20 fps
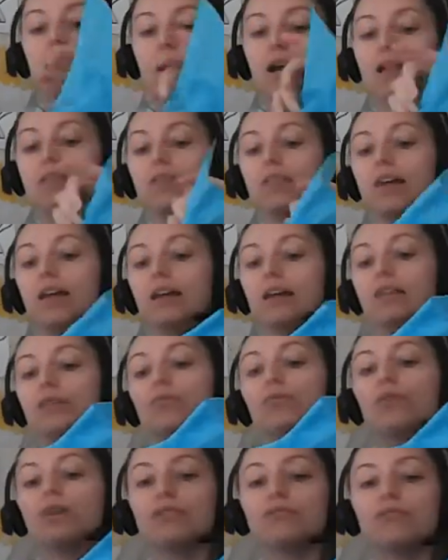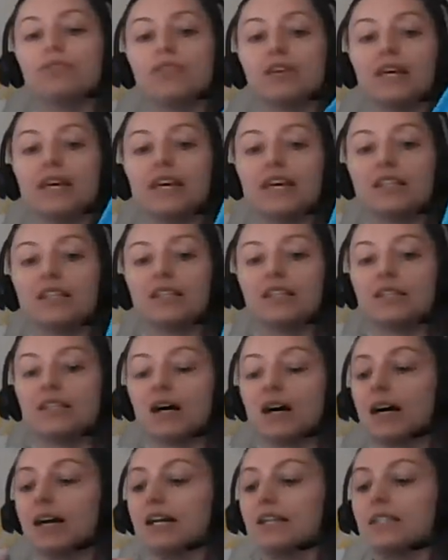And then with either
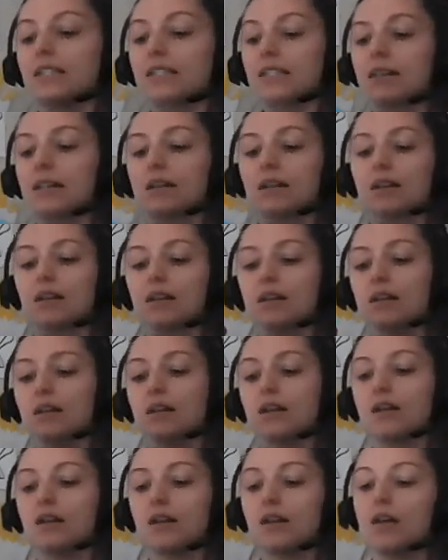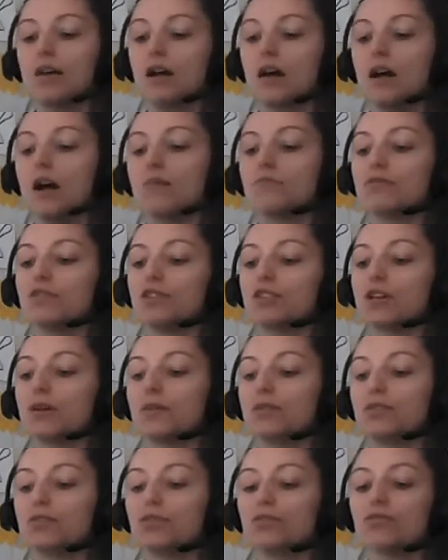side, I'm just
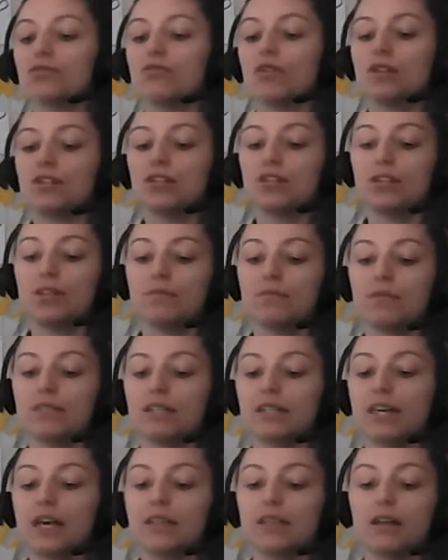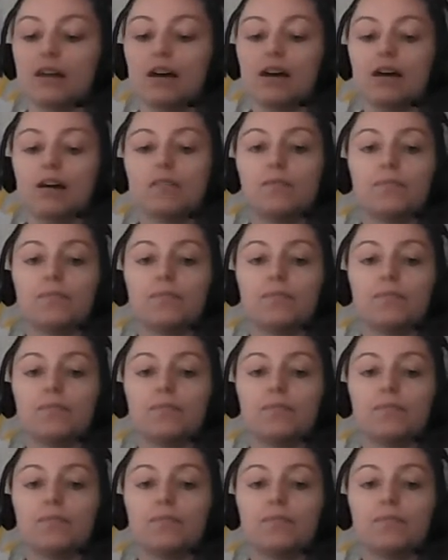going to crunch them together